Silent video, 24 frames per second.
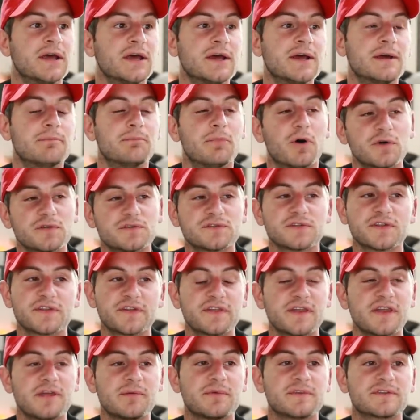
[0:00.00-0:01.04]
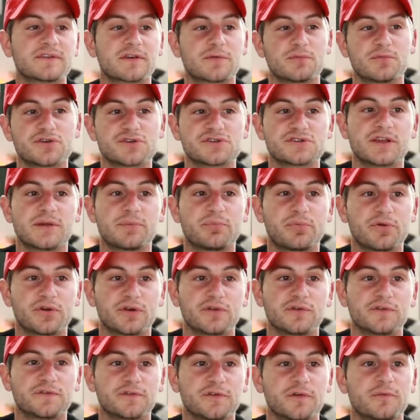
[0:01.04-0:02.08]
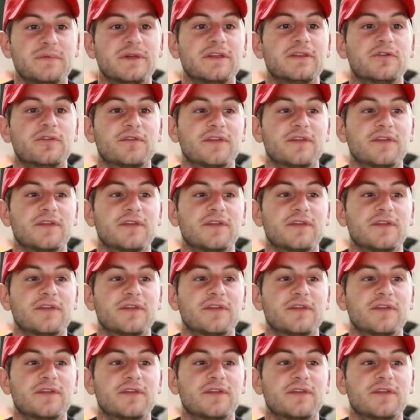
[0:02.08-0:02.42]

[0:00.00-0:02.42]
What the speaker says: most lithium is commercially produced from either